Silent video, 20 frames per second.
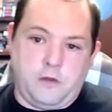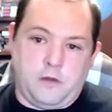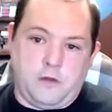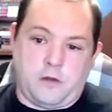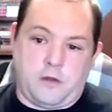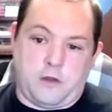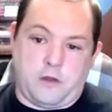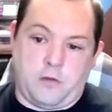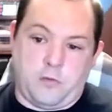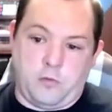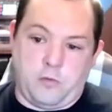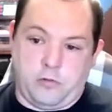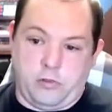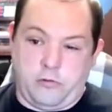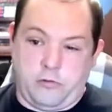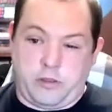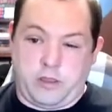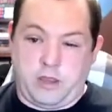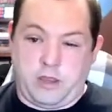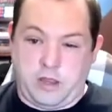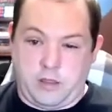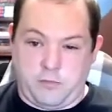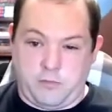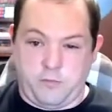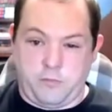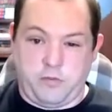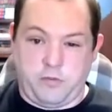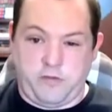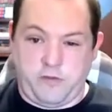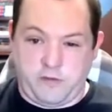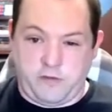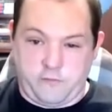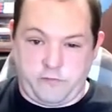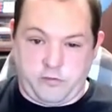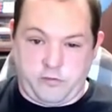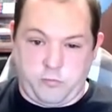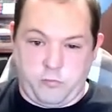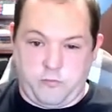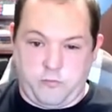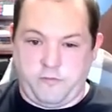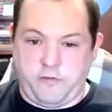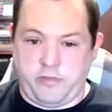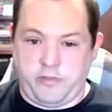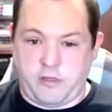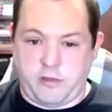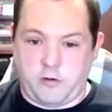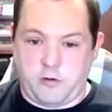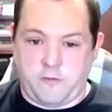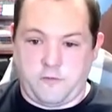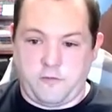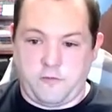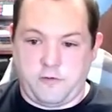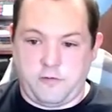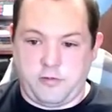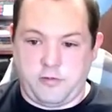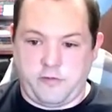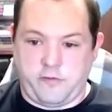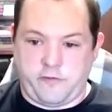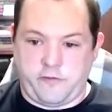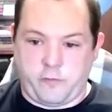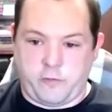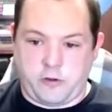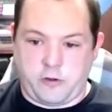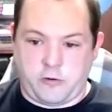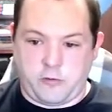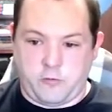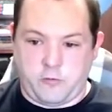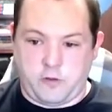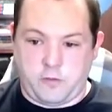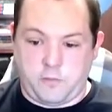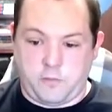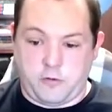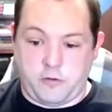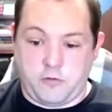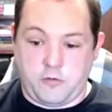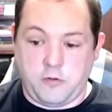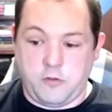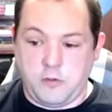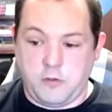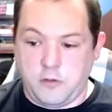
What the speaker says: We're looking at potentially moving that over into the Spinnaker repo,